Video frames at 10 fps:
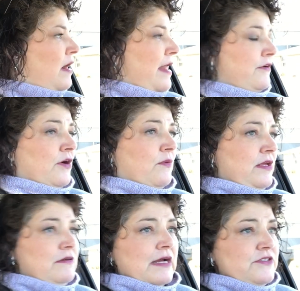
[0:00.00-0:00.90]
I don't know
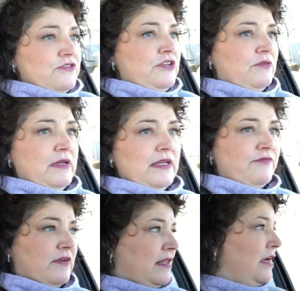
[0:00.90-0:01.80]
what you guys are doing
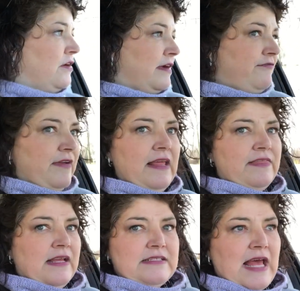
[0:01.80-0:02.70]
differently or if
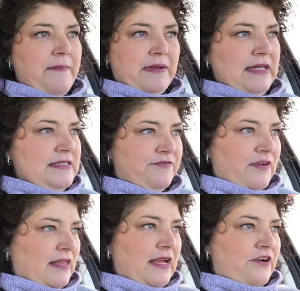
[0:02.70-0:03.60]
anything's happening
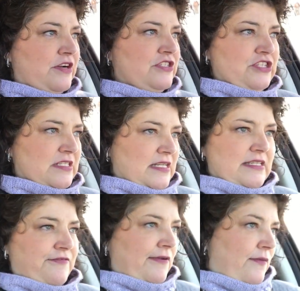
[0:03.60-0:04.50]
differently or it's just a
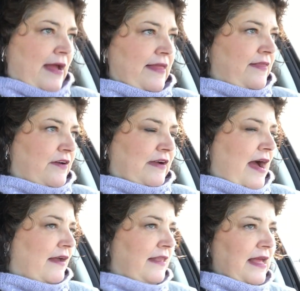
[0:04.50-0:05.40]
different way that they're
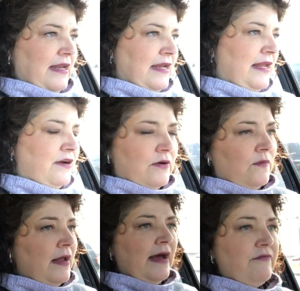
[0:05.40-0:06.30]
calculating it or
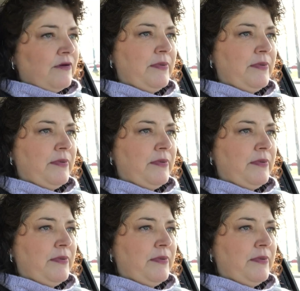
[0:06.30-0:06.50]
whatever,